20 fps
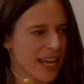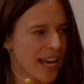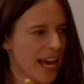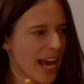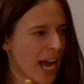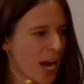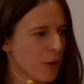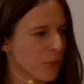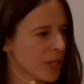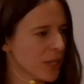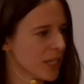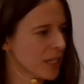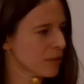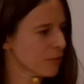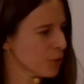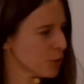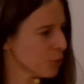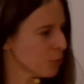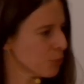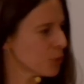how many of
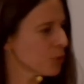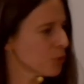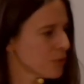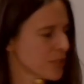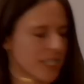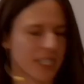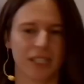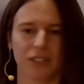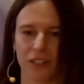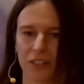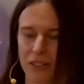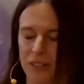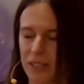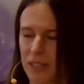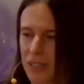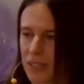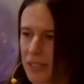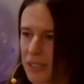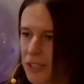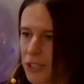you moved here
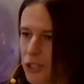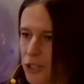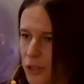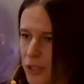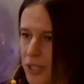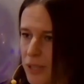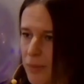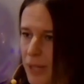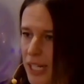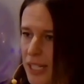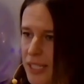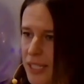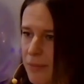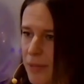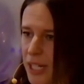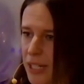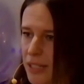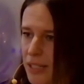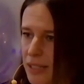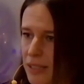during the pandemic?